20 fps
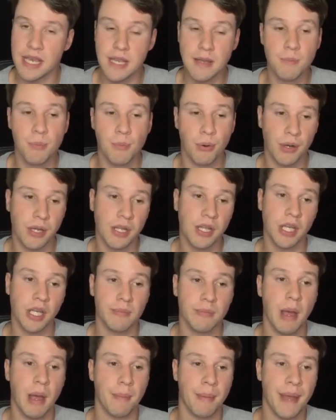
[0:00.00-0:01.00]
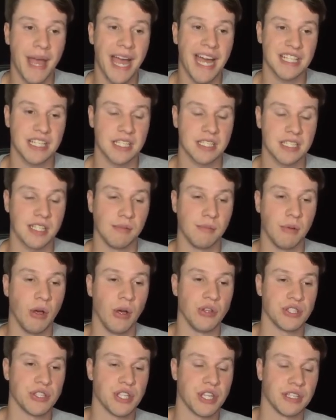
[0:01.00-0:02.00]
did pretty good about patching some
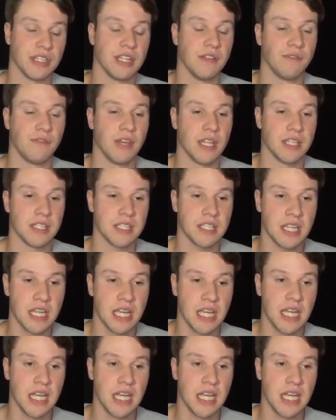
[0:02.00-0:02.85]
holes on the defense.